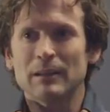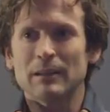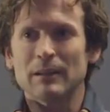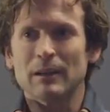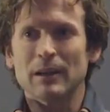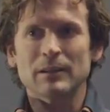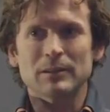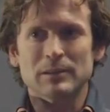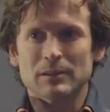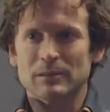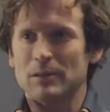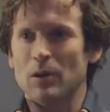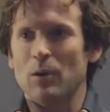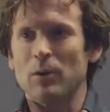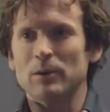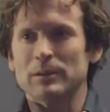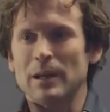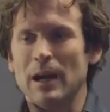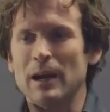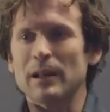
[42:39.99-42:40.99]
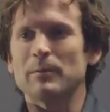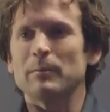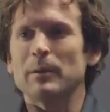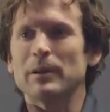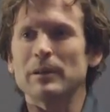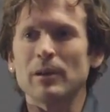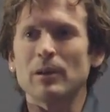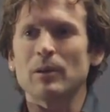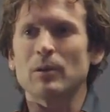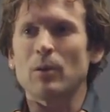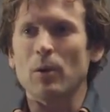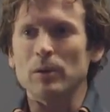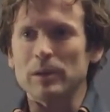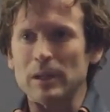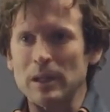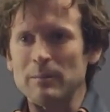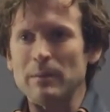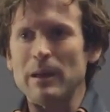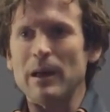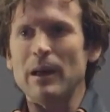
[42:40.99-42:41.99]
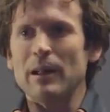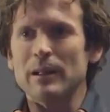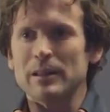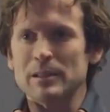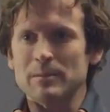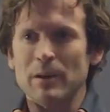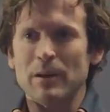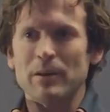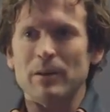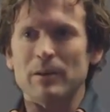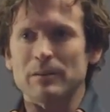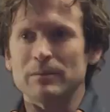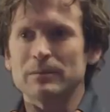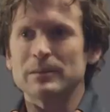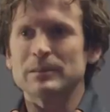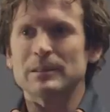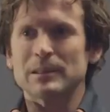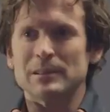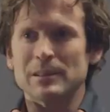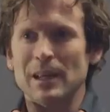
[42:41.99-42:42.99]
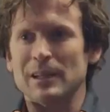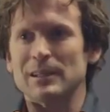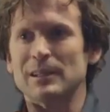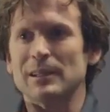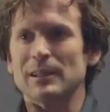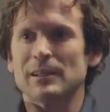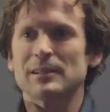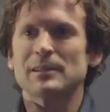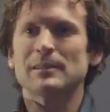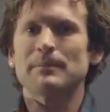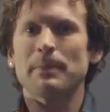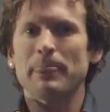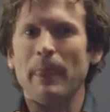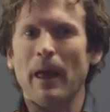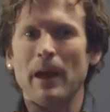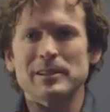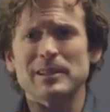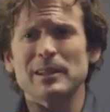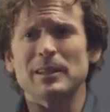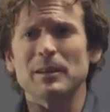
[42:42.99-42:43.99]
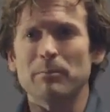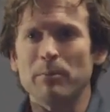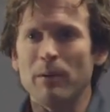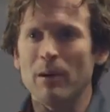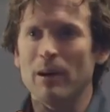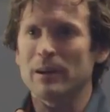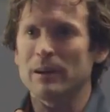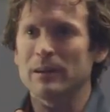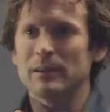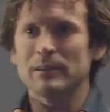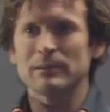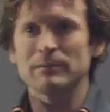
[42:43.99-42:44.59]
Not cold dialing, but you know, cold email and some other techniques. Honestly, the book,